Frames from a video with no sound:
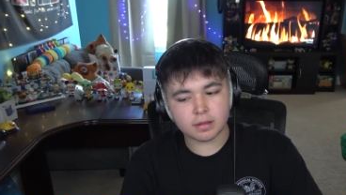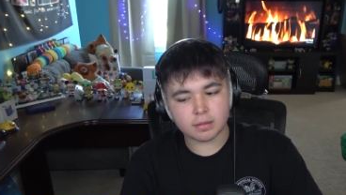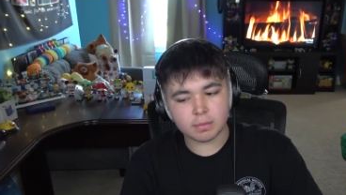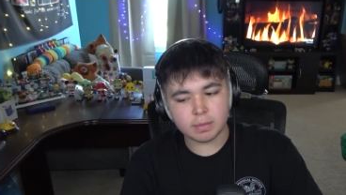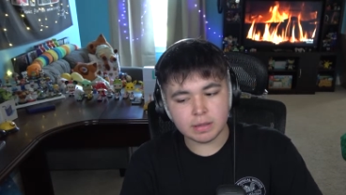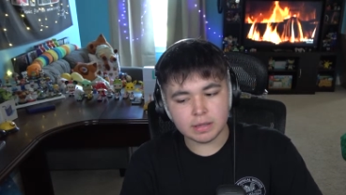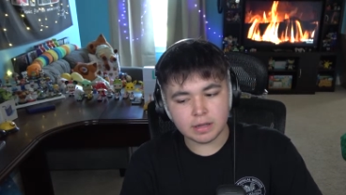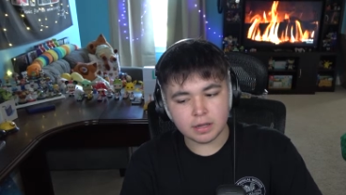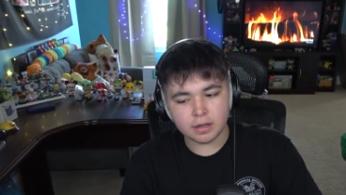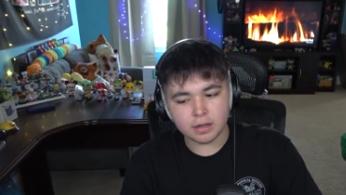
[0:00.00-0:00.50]

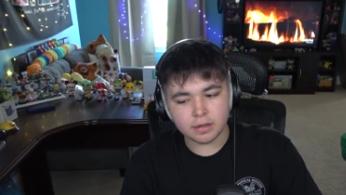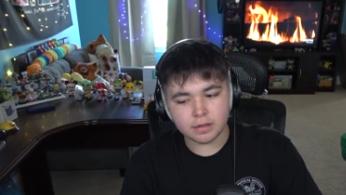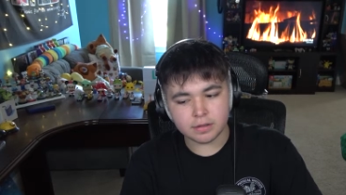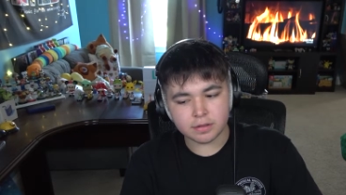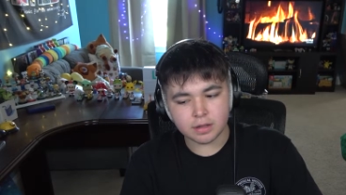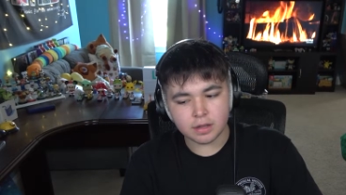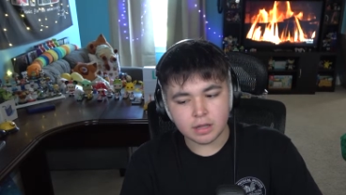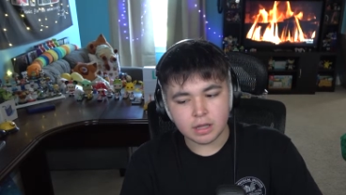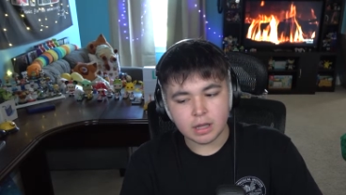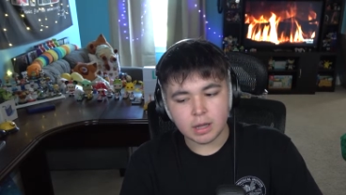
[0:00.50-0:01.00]

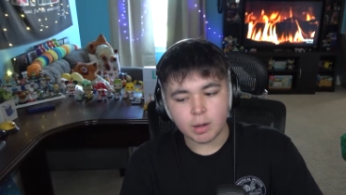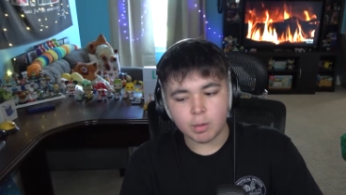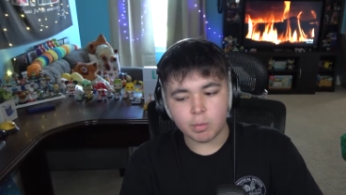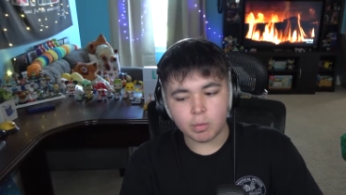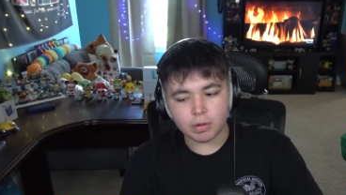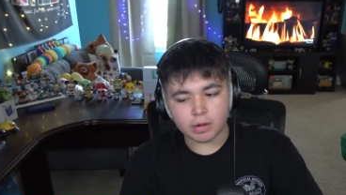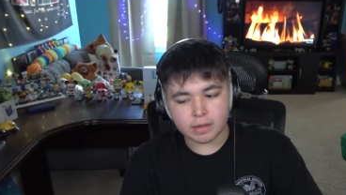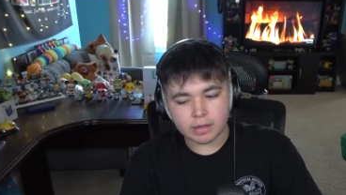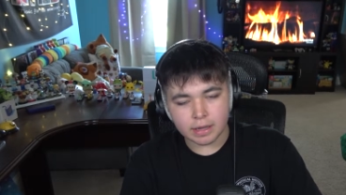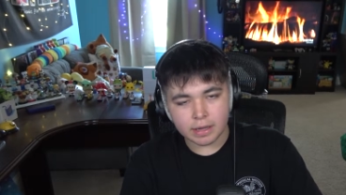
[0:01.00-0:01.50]
because
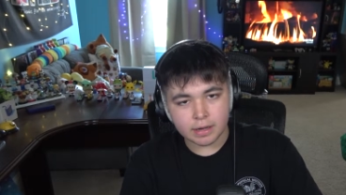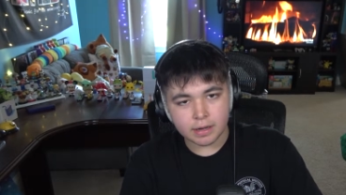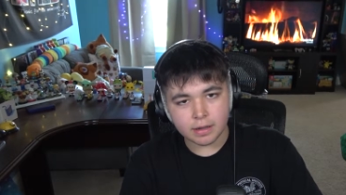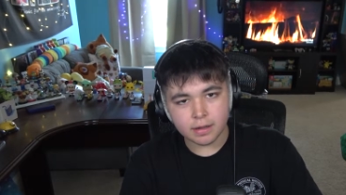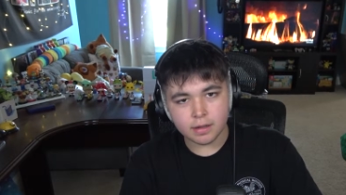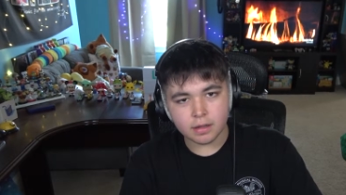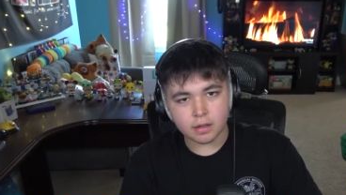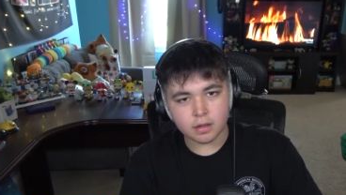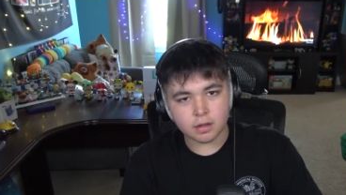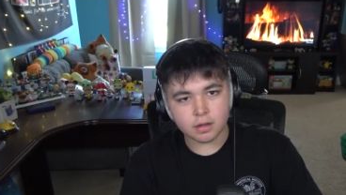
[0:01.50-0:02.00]
we're
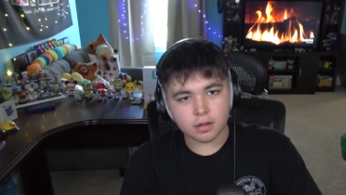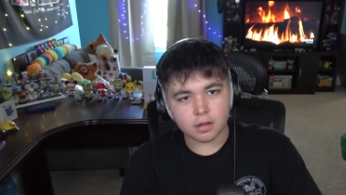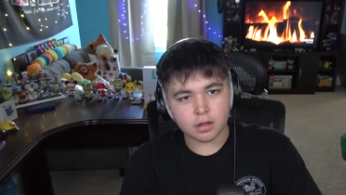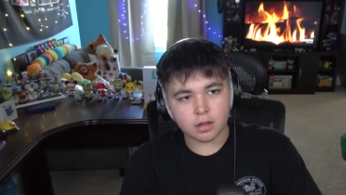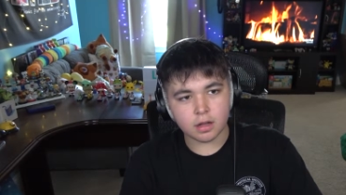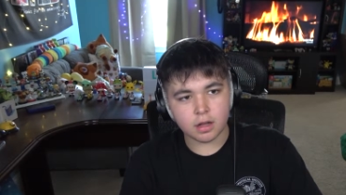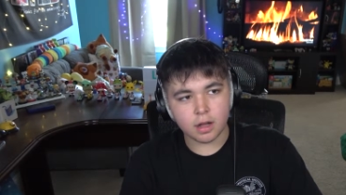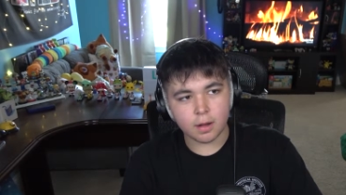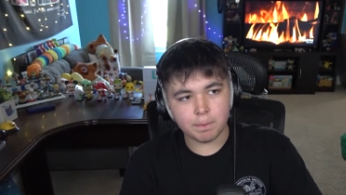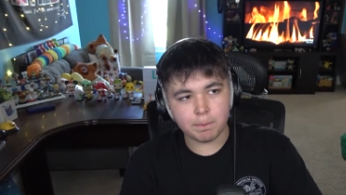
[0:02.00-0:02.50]
getting
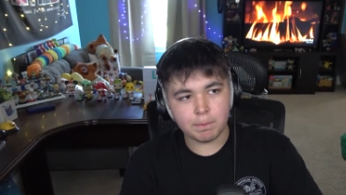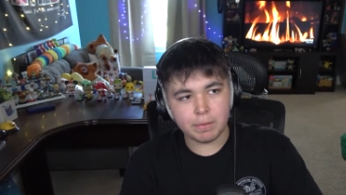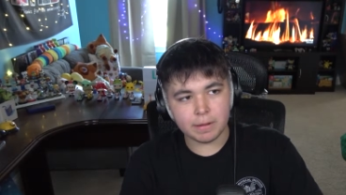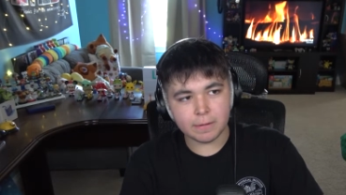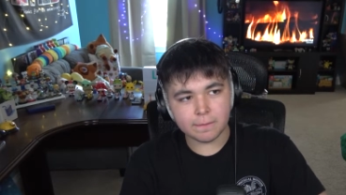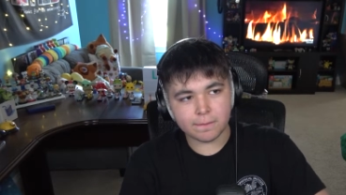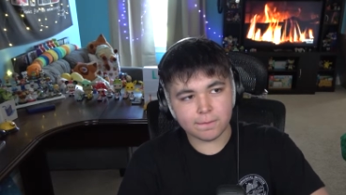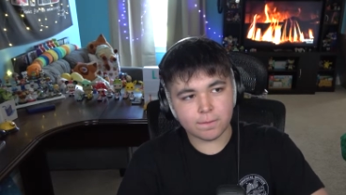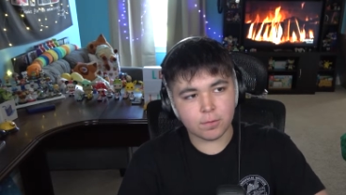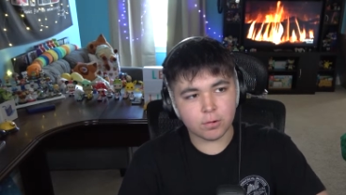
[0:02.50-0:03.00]
a
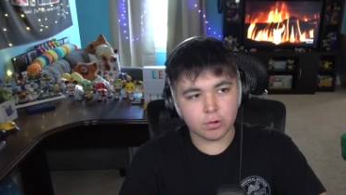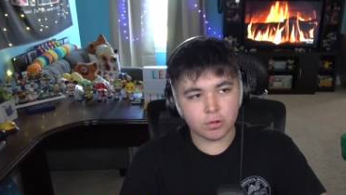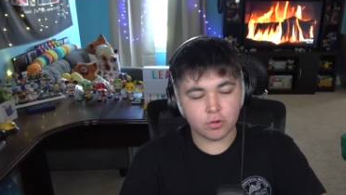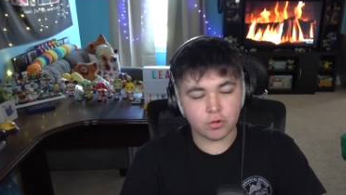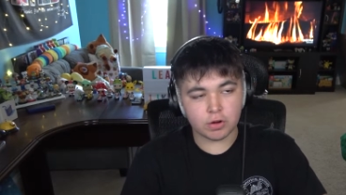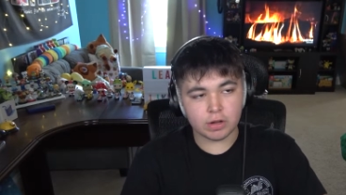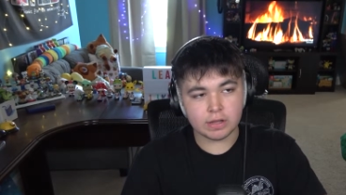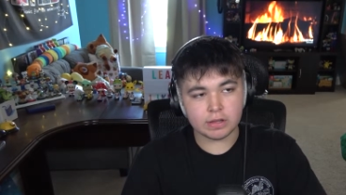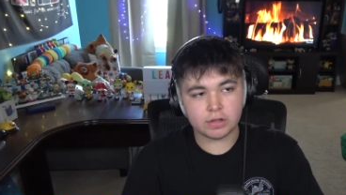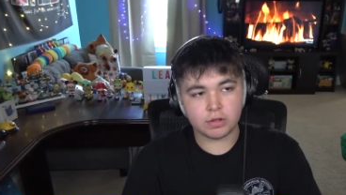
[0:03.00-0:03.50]
bit
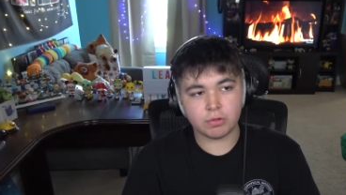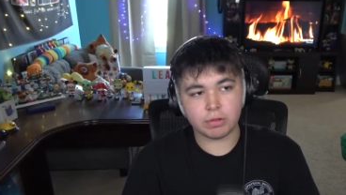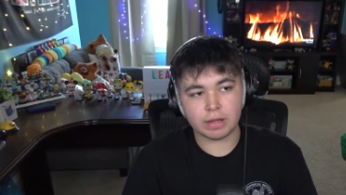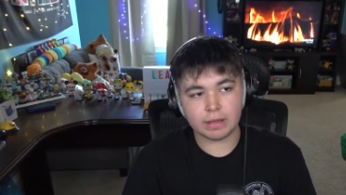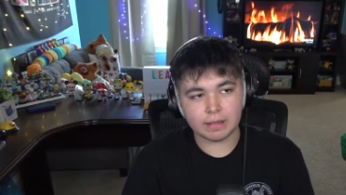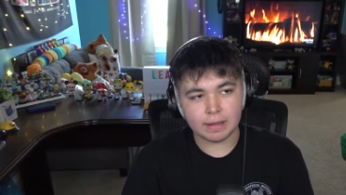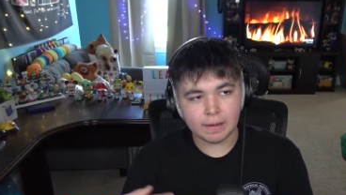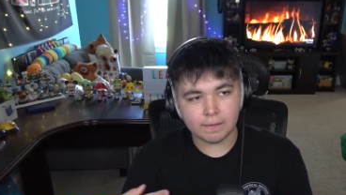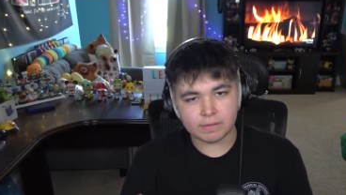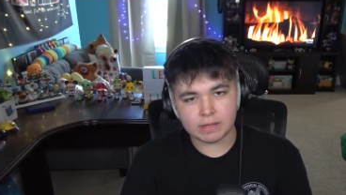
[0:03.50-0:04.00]
further into the
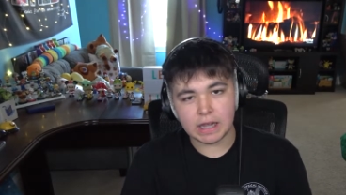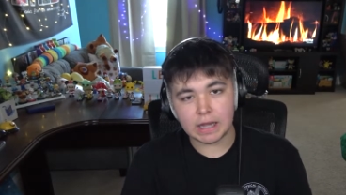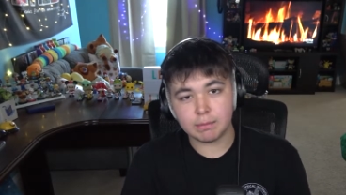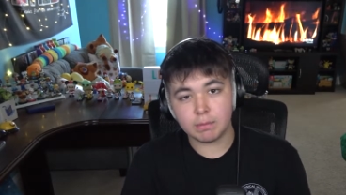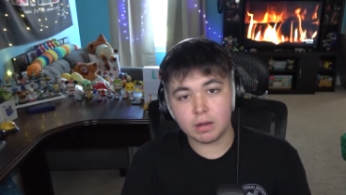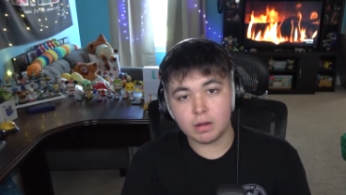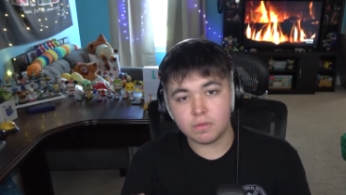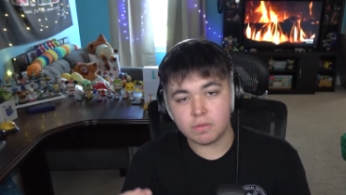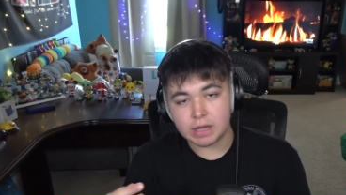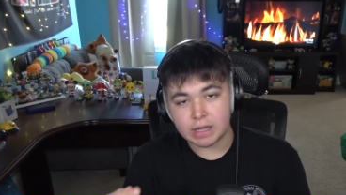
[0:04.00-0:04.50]

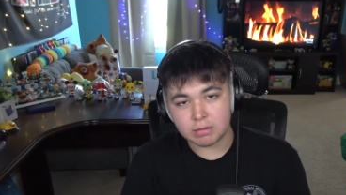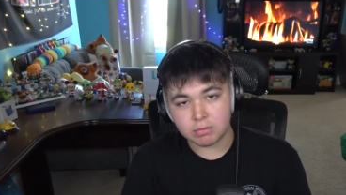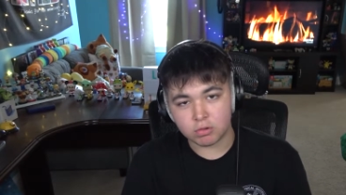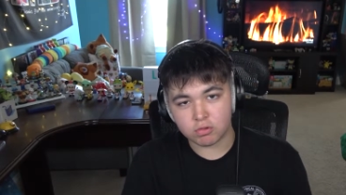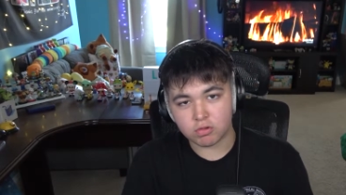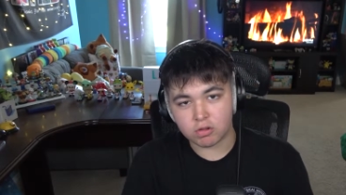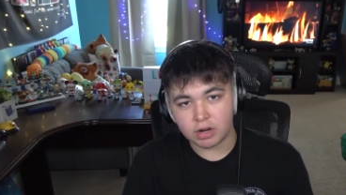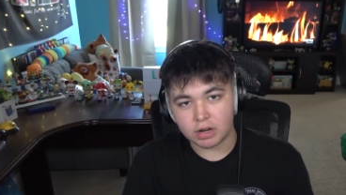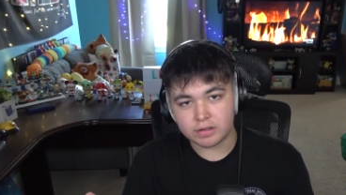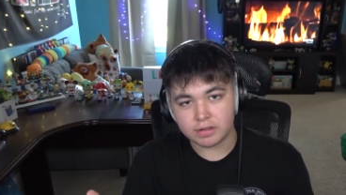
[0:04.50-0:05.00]
lifetime of Animal
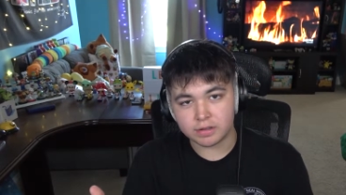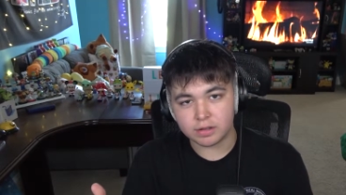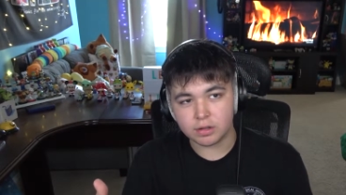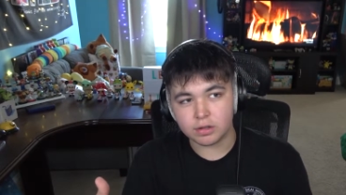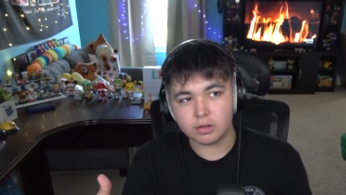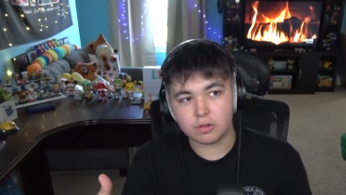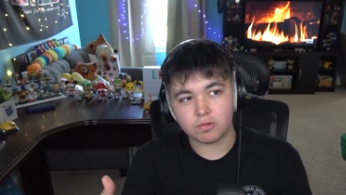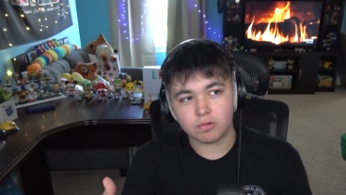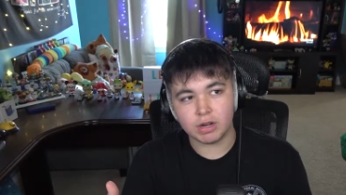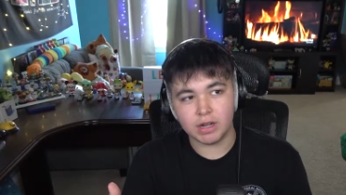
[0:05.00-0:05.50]
Crossing
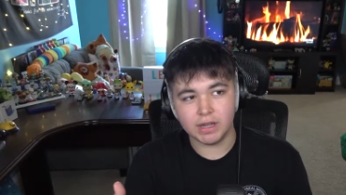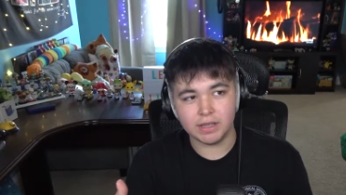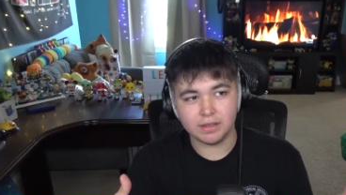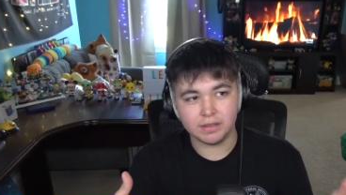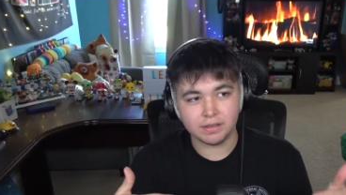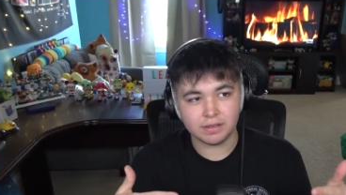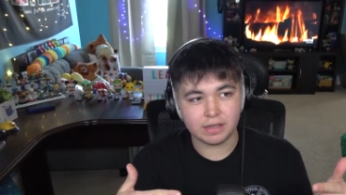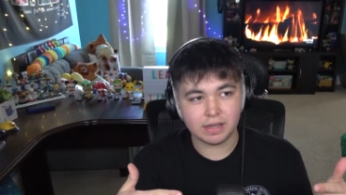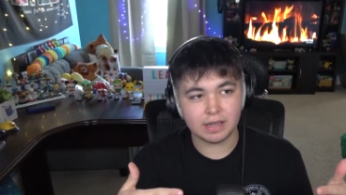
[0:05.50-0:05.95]
New Horizons.